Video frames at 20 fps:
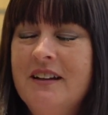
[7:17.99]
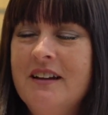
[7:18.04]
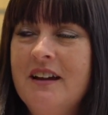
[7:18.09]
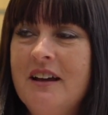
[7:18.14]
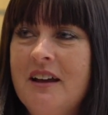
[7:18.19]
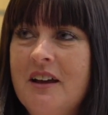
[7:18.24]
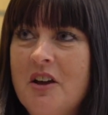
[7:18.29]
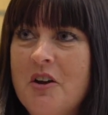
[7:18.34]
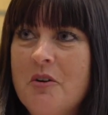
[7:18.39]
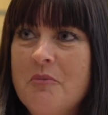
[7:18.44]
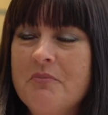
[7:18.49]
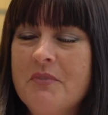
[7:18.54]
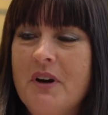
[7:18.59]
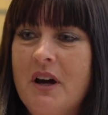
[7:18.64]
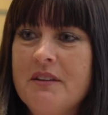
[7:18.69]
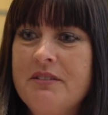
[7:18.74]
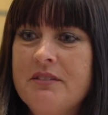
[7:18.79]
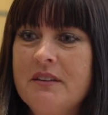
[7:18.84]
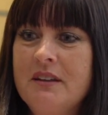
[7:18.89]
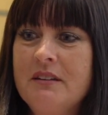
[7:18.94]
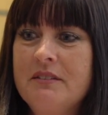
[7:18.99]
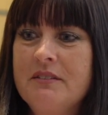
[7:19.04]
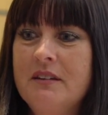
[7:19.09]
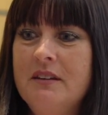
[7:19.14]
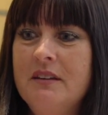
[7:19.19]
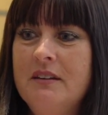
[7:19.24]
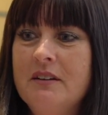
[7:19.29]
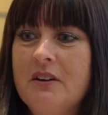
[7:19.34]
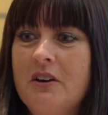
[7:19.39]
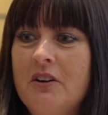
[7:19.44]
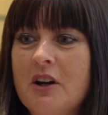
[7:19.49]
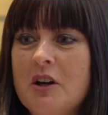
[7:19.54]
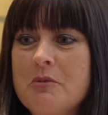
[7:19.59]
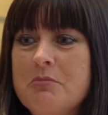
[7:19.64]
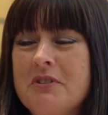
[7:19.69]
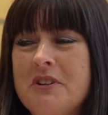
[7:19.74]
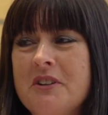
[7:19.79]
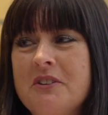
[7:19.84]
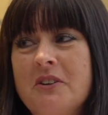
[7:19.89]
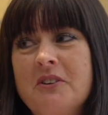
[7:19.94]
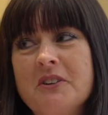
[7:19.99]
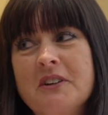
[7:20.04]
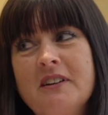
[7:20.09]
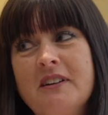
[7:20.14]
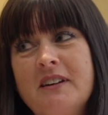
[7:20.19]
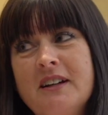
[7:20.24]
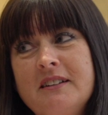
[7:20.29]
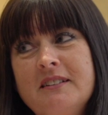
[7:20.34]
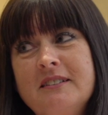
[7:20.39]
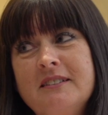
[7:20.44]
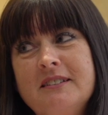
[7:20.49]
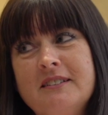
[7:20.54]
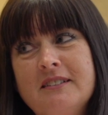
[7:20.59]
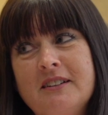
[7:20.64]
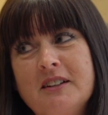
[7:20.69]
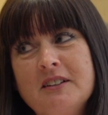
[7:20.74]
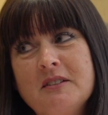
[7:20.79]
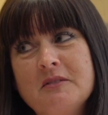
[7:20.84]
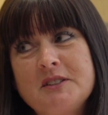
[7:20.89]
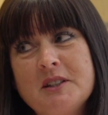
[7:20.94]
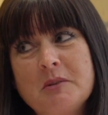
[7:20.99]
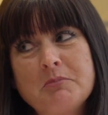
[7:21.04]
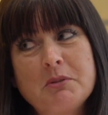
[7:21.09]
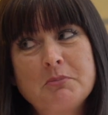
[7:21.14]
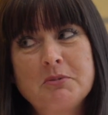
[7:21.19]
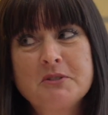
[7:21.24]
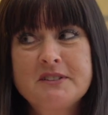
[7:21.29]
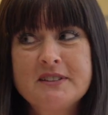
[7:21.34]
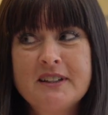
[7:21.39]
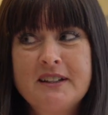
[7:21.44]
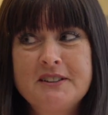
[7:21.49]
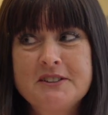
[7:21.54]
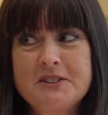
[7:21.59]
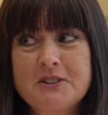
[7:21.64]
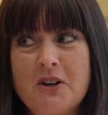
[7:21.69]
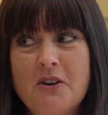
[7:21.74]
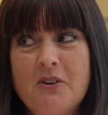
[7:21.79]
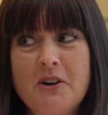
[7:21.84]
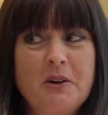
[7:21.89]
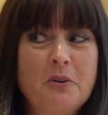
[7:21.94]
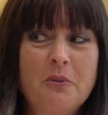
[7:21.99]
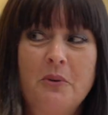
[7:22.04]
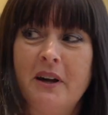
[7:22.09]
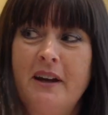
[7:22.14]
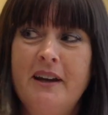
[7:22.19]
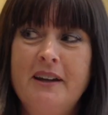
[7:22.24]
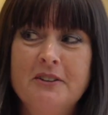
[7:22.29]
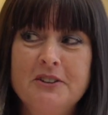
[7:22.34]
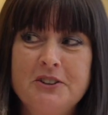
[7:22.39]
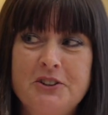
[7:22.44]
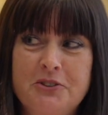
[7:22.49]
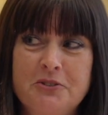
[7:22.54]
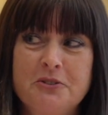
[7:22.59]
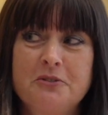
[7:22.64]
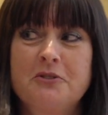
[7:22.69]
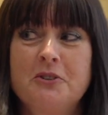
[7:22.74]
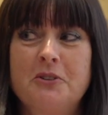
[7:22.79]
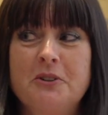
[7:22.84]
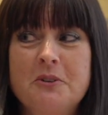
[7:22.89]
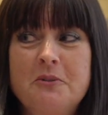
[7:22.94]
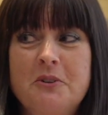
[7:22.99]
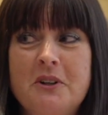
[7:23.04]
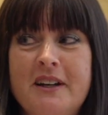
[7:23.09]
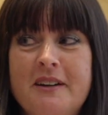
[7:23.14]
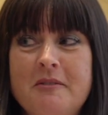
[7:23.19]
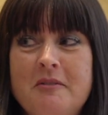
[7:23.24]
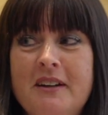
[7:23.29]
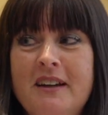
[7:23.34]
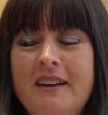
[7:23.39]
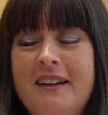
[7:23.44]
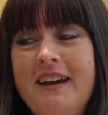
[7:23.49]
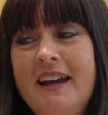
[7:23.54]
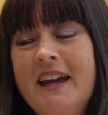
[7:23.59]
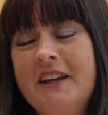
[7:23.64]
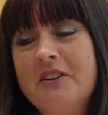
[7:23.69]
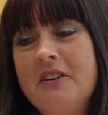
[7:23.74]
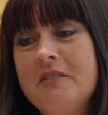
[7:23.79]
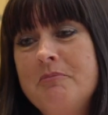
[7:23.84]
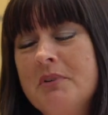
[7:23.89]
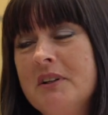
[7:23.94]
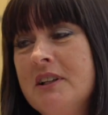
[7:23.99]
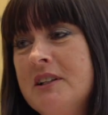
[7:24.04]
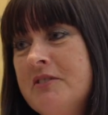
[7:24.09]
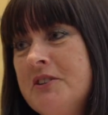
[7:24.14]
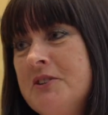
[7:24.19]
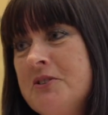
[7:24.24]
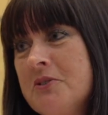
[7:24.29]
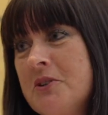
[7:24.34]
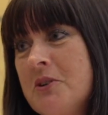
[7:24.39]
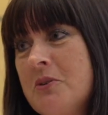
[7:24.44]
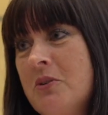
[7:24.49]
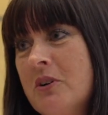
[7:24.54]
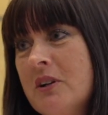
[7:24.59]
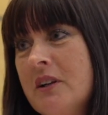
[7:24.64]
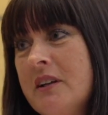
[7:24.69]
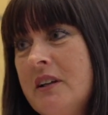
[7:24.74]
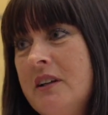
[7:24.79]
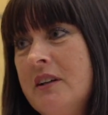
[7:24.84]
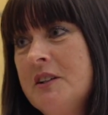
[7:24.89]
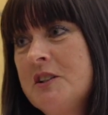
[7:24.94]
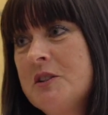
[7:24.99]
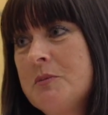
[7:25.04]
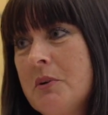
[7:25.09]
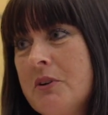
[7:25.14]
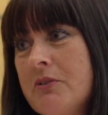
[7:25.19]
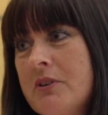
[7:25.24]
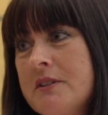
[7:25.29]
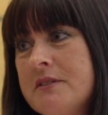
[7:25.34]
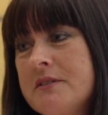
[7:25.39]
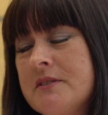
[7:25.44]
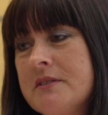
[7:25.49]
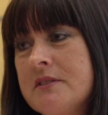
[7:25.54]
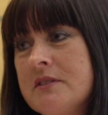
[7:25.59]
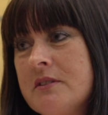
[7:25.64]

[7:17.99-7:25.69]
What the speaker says: I think the hybrid and online, some people say it's going away, it should have gone away, and I believe in doing quality experiences.